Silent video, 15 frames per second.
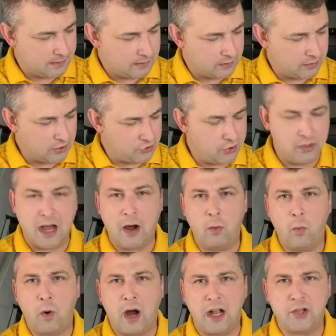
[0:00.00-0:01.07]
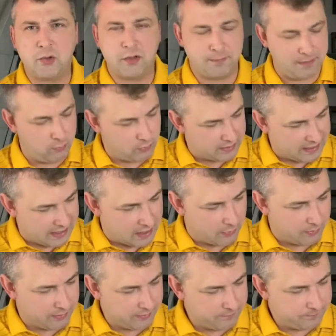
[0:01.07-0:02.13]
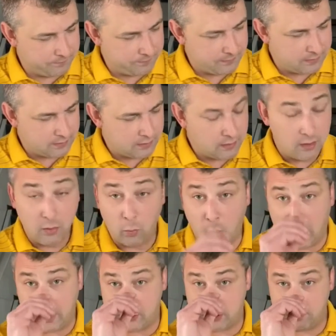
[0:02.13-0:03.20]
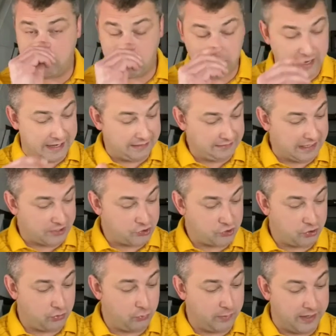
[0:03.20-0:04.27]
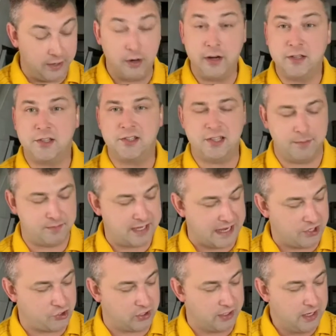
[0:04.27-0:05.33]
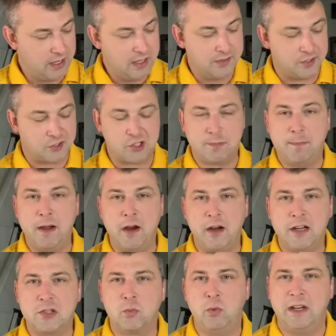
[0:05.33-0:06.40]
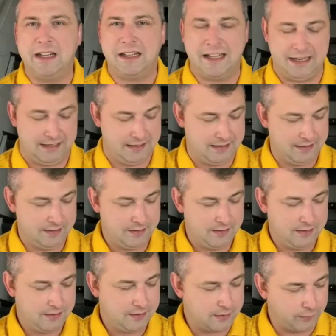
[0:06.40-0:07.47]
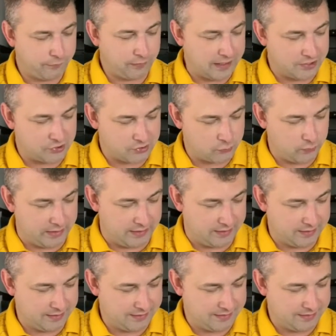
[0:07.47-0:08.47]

Could you not watch with me one hour? Watch and pray, lest you enter into temptation. The spirit is willing, the flesh is weak.